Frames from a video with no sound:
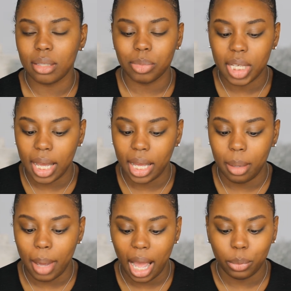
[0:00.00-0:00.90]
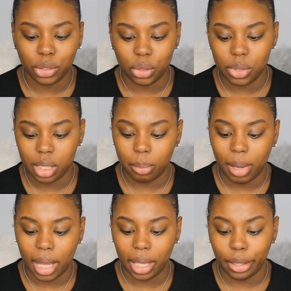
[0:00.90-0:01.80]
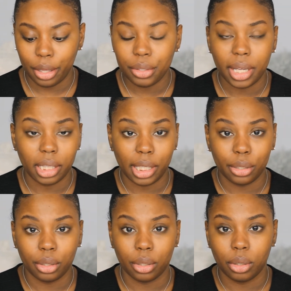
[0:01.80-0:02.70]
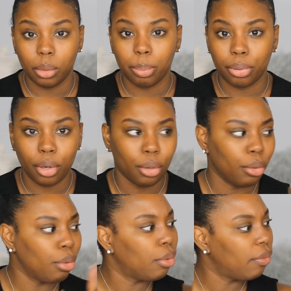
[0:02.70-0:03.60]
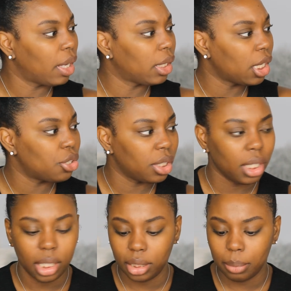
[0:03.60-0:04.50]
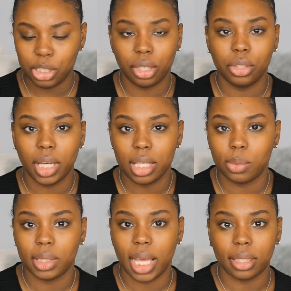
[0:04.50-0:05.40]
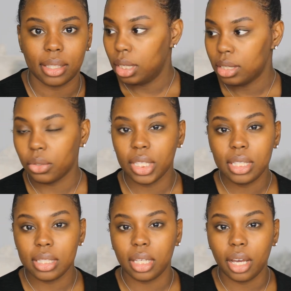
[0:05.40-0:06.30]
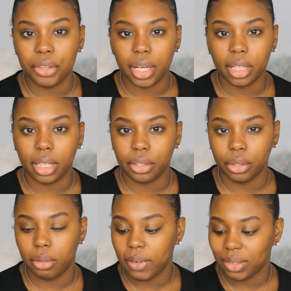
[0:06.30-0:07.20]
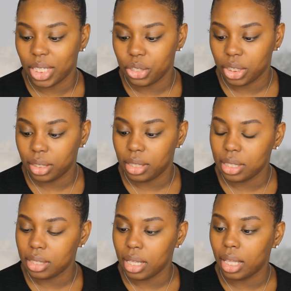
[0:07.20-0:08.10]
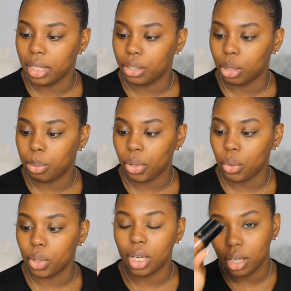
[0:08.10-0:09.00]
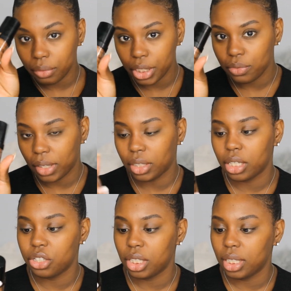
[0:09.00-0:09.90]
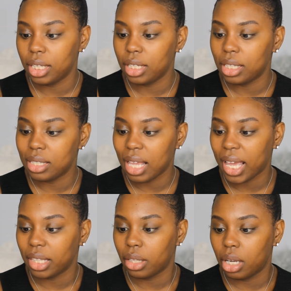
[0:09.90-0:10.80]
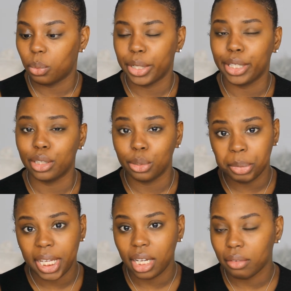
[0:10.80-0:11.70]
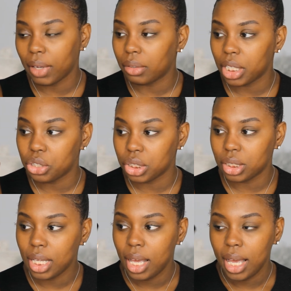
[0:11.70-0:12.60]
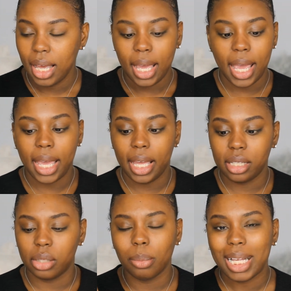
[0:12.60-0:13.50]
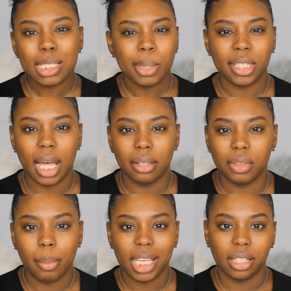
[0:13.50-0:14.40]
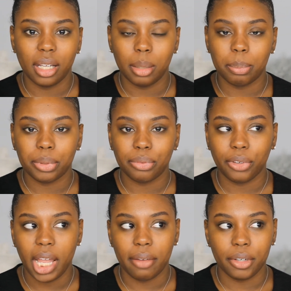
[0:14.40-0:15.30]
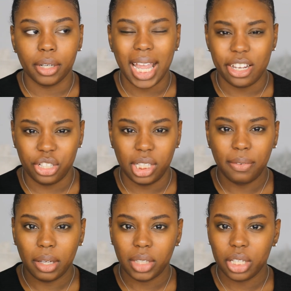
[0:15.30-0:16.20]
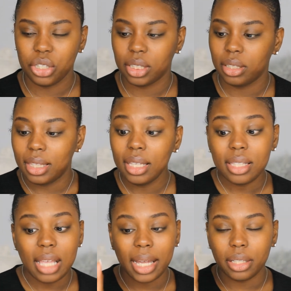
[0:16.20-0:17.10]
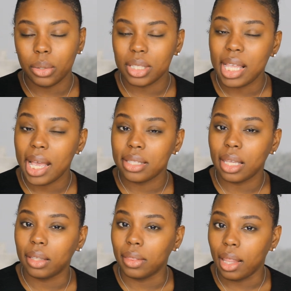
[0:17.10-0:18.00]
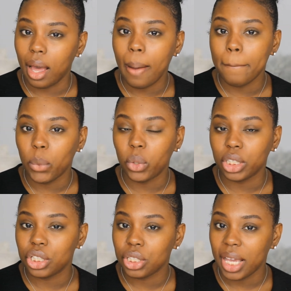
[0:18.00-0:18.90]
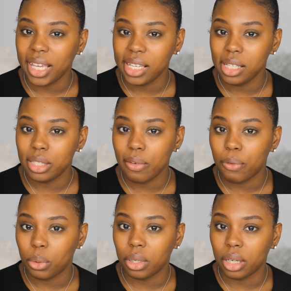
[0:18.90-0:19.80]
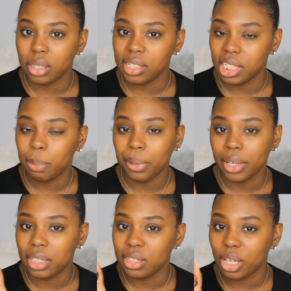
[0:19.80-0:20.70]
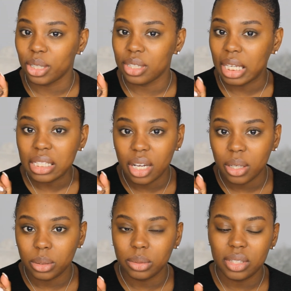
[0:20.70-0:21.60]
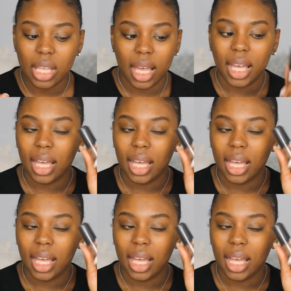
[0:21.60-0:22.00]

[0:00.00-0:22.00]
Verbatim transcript: some time. I was using my other LA Girl Pro foundation. Let me show you guys what that looks like. So this is the other LA Girl foundation. This is the LA Girl Pro Coverage foundation. It is a longwear illuminating foundation. And it reminds me a lot of the Makeup Forever HD foundation. This I noticed has a lot more shades for deeper and darker skin tones.